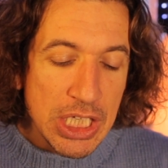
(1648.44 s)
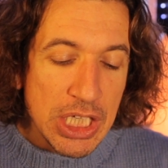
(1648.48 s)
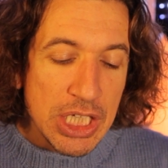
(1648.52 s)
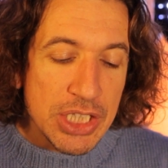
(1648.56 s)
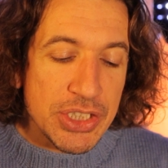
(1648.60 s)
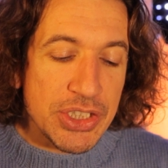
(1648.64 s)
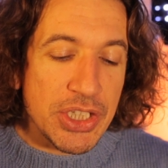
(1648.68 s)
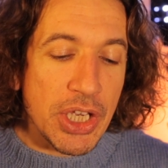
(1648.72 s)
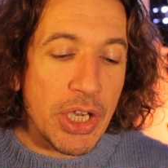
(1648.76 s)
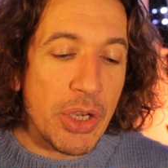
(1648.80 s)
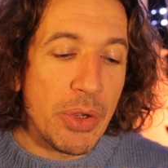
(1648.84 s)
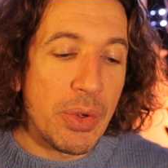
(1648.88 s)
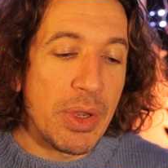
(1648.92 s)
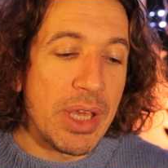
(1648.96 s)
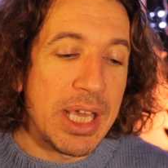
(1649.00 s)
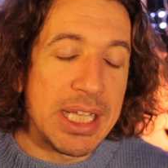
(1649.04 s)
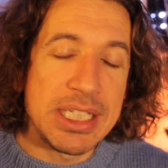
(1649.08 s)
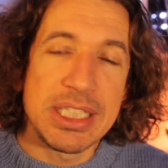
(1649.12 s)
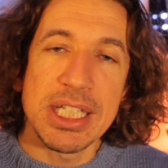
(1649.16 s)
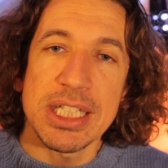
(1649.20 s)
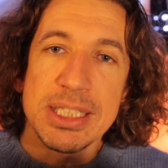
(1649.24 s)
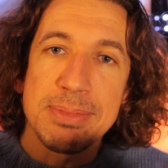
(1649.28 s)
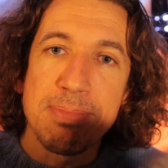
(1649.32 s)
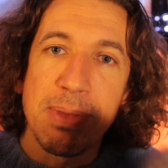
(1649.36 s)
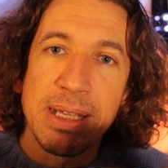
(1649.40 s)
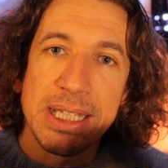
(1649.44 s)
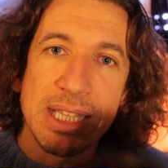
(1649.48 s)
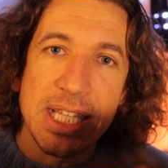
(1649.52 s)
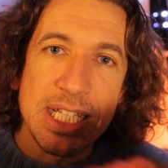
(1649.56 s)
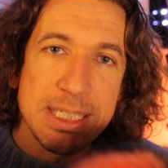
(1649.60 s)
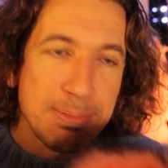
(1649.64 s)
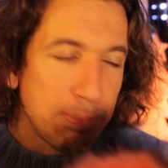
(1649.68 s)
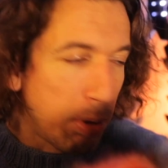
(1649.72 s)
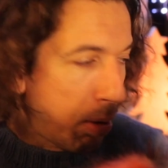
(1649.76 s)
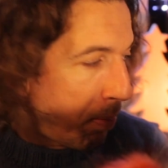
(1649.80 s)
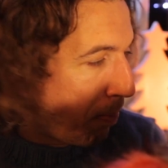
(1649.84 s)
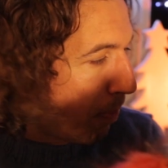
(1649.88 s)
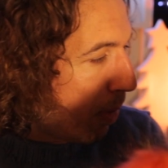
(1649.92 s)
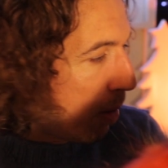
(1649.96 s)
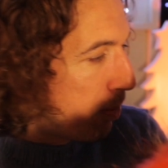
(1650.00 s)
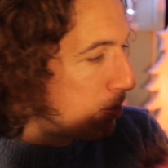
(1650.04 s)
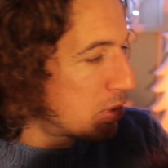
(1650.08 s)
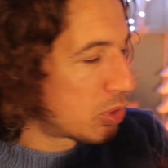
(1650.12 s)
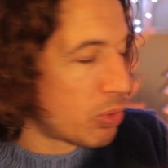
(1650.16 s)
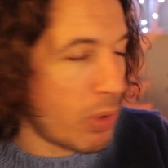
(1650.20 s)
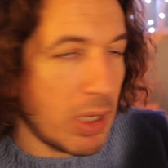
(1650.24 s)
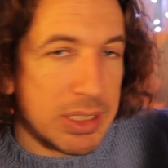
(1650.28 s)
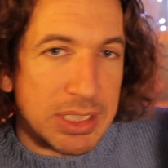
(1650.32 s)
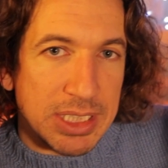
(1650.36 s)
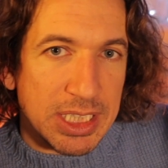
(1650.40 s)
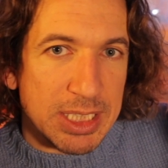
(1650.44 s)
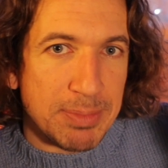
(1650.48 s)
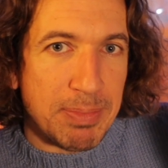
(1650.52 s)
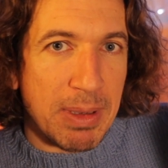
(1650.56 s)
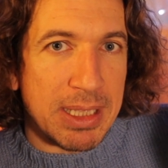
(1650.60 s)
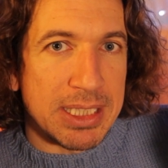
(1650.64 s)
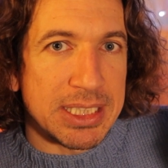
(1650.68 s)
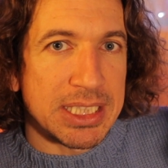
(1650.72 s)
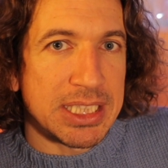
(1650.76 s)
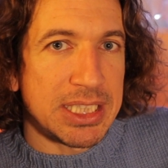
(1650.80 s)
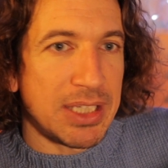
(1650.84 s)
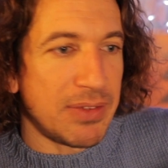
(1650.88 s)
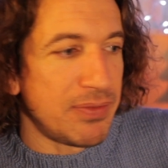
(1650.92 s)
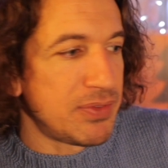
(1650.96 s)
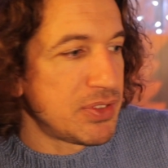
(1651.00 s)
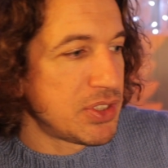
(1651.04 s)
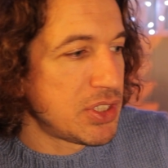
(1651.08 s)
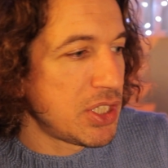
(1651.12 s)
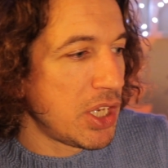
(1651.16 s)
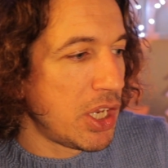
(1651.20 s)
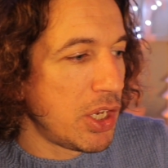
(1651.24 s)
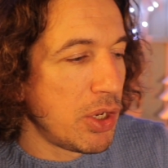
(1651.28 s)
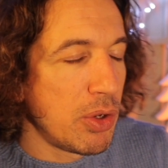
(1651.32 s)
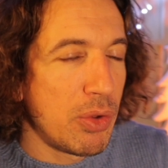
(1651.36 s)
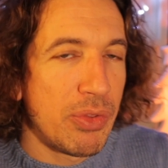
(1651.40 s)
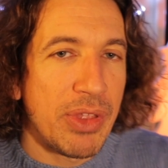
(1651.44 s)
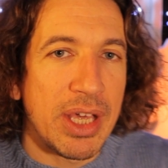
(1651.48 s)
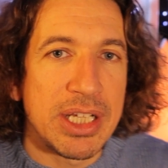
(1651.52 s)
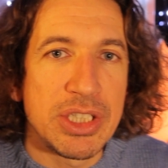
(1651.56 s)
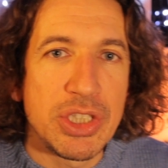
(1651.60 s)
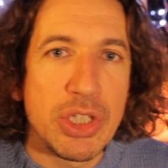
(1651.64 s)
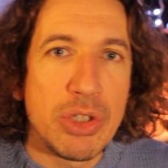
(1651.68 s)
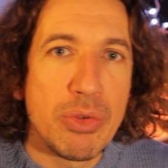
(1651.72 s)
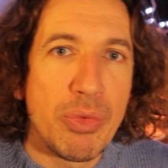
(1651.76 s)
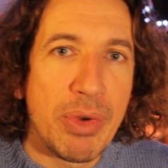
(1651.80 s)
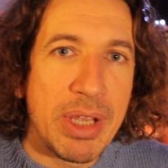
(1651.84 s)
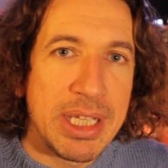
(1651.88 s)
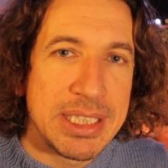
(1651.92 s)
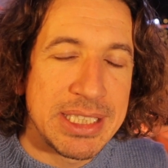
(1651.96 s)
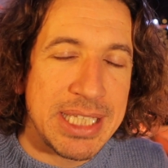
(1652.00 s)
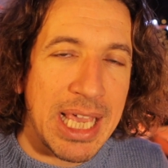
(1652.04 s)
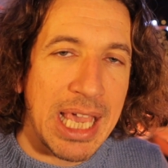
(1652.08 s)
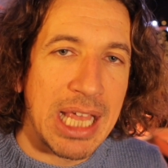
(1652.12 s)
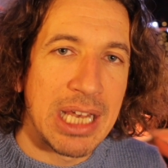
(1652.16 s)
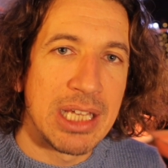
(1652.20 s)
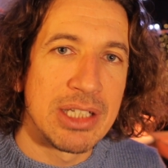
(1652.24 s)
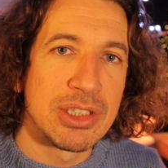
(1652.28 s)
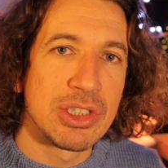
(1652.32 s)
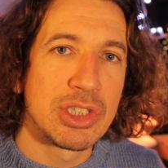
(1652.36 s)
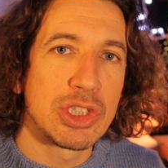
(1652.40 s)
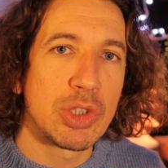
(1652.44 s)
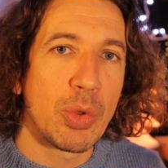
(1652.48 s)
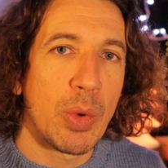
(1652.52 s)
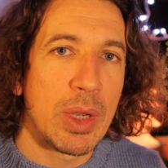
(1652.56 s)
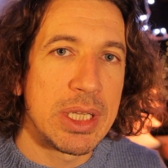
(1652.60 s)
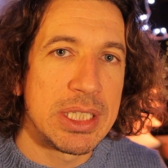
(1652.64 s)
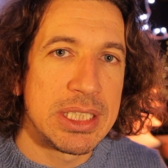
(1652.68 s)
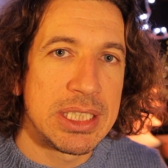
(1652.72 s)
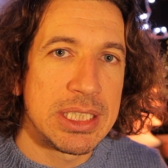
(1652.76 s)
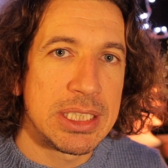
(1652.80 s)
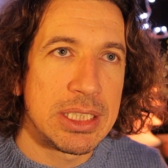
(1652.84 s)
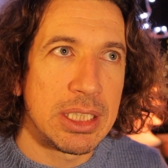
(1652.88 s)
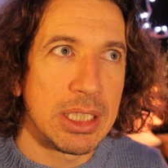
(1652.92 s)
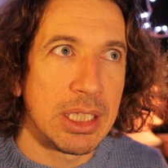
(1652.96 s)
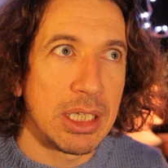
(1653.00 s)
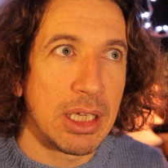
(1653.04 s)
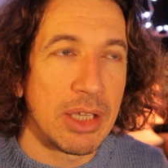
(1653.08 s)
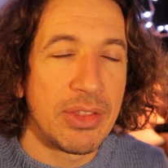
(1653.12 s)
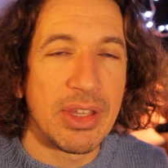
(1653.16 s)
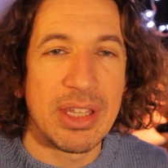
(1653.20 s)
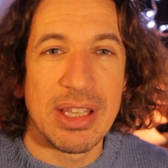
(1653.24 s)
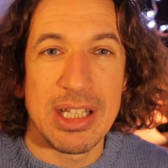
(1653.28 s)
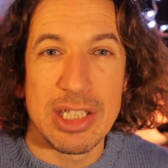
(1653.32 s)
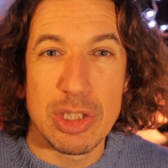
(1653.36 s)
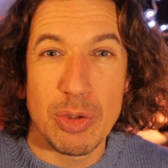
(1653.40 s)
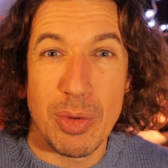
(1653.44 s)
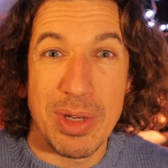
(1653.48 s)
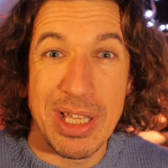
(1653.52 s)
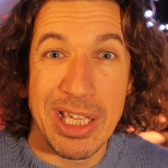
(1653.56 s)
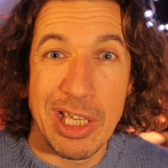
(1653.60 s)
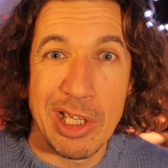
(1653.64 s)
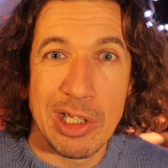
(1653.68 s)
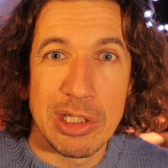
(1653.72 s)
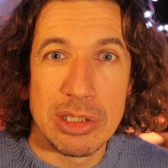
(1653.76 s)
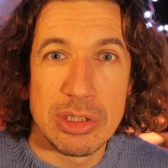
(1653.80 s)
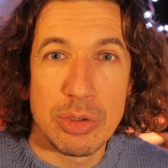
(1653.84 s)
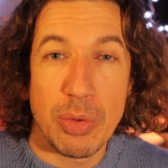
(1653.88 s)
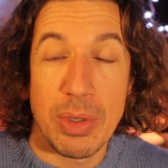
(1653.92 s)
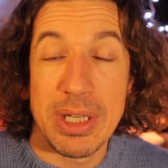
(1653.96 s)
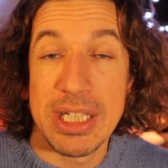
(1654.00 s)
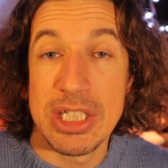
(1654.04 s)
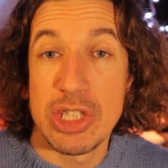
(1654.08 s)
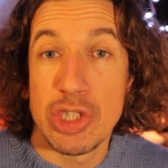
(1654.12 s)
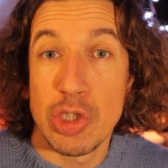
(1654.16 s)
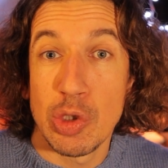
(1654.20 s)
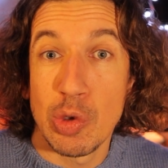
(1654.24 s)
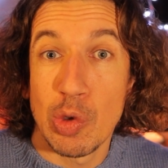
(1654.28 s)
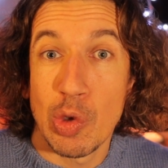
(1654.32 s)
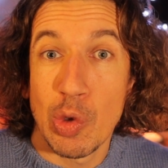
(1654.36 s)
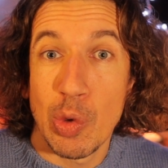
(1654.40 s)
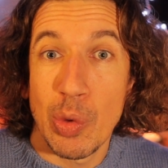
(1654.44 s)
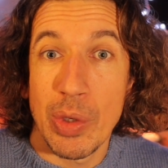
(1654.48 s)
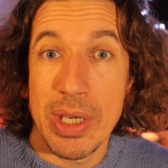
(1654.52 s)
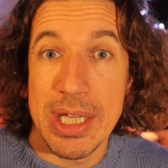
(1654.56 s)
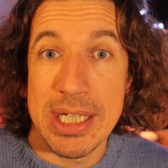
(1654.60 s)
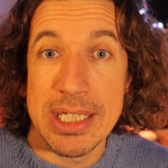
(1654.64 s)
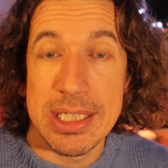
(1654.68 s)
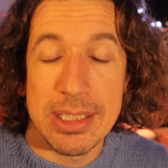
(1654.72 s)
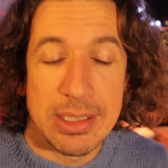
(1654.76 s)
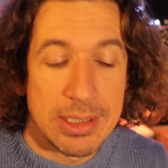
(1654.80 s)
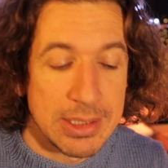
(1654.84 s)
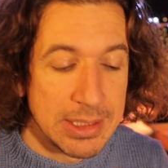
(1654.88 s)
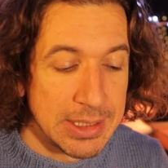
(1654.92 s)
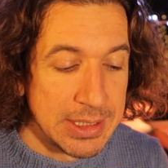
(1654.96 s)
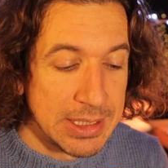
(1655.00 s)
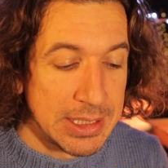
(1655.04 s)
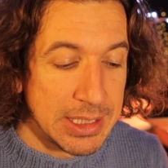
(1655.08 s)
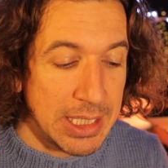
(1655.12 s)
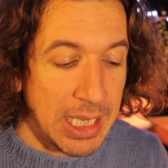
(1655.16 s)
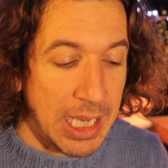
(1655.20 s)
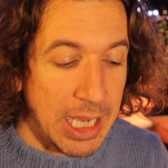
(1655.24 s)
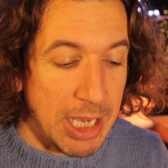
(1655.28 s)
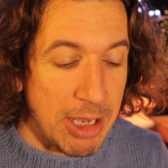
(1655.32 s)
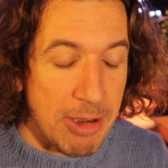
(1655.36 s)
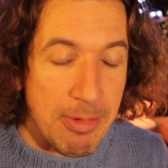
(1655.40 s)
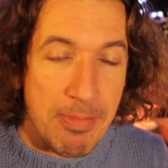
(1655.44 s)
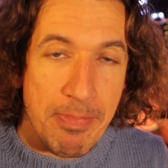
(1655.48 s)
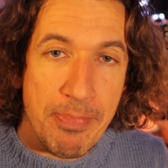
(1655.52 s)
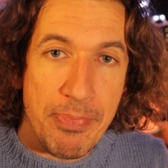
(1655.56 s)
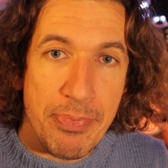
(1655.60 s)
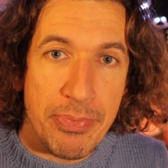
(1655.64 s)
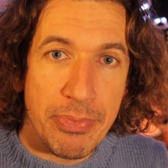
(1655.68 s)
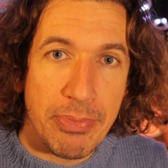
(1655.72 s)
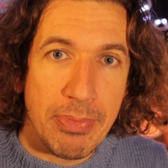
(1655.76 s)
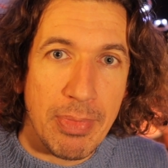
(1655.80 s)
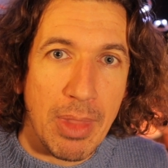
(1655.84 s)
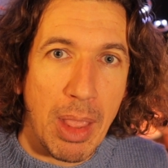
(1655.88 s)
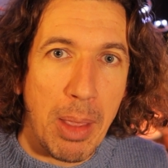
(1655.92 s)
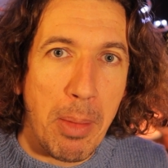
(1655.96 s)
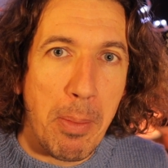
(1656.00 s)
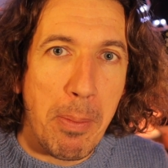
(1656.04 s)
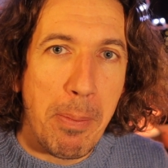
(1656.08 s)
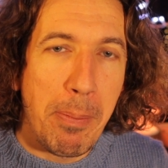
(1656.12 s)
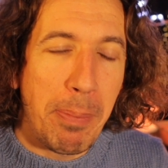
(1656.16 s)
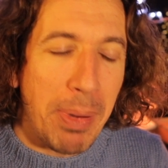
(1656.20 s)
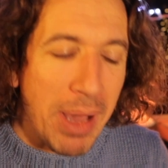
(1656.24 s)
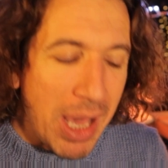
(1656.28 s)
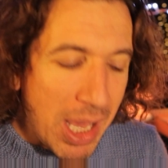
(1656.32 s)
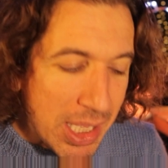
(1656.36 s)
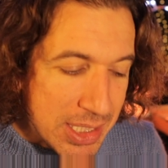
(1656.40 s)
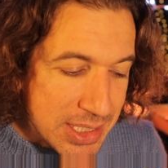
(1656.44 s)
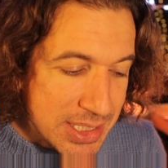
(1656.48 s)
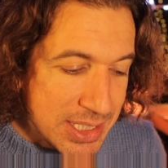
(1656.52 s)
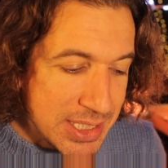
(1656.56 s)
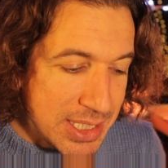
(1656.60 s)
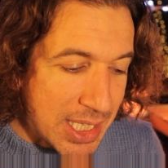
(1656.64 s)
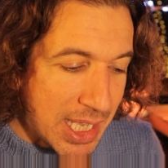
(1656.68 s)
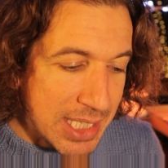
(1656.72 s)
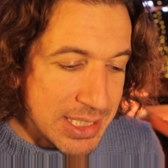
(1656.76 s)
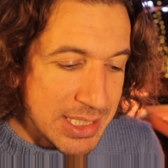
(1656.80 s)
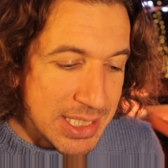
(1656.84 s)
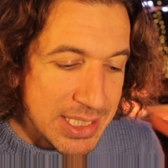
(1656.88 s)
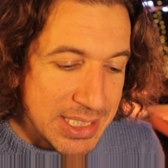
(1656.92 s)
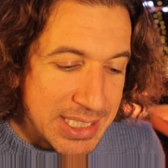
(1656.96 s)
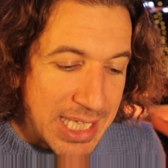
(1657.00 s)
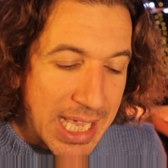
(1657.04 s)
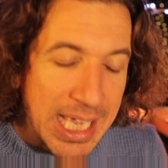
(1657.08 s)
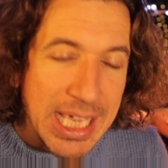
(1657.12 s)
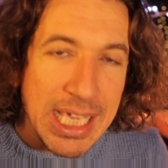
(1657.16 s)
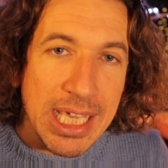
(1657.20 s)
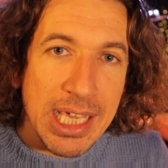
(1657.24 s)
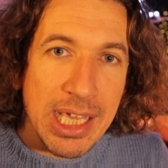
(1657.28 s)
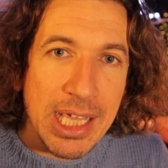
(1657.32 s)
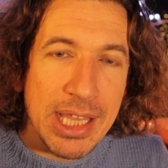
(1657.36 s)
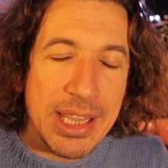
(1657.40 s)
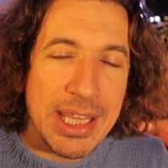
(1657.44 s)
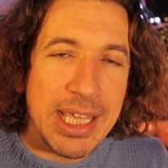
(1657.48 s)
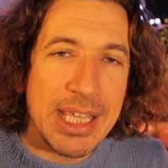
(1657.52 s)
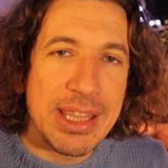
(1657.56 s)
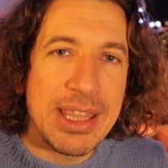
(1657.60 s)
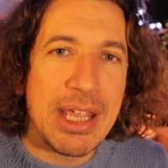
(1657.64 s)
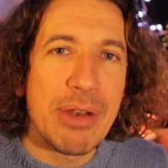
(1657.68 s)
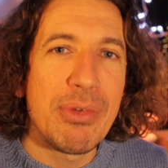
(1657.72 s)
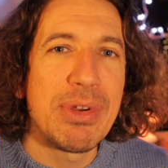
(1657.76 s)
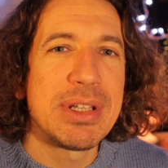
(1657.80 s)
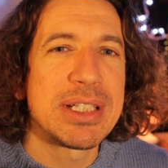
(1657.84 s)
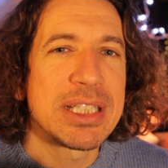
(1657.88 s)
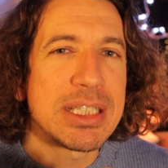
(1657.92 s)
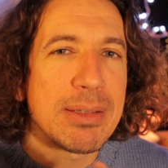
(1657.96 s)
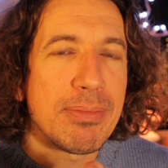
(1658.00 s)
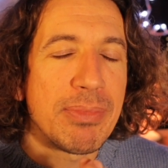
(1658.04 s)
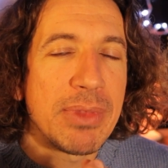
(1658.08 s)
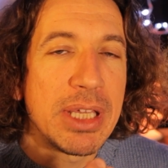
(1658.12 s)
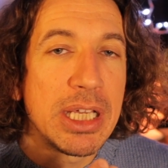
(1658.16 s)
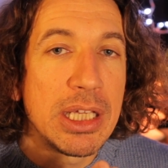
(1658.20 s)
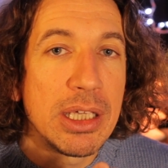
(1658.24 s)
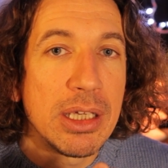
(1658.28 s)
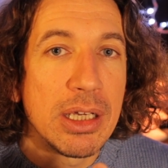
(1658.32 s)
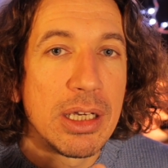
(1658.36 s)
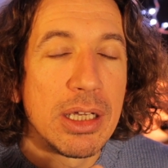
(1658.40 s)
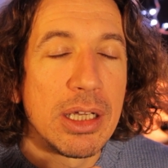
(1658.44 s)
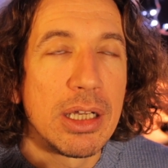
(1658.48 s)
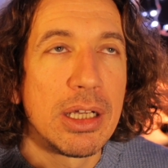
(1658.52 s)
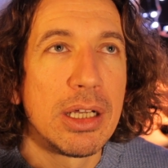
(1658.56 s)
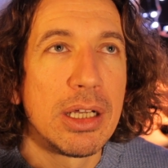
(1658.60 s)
So it does make these Pompoms quite expensive. So they do retail at 22 quid. But as I say, there is something,